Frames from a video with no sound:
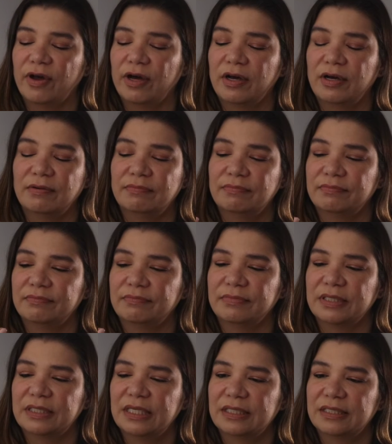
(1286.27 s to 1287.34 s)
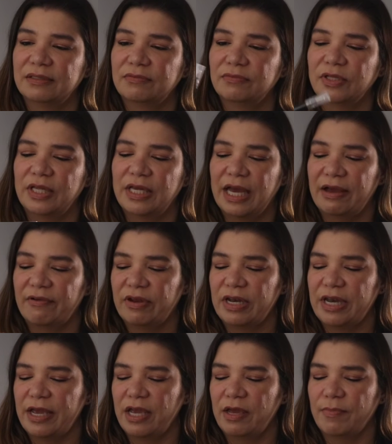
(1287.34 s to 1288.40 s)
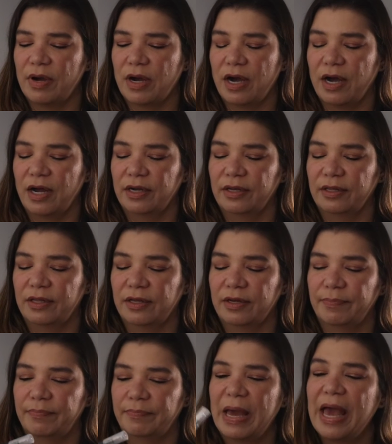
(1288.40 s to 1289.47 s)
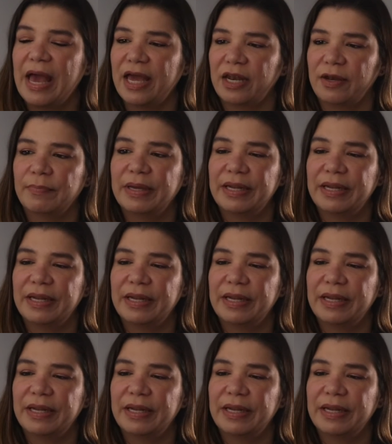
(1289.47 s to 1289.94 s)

Um, it doesn't really have a name on the pen,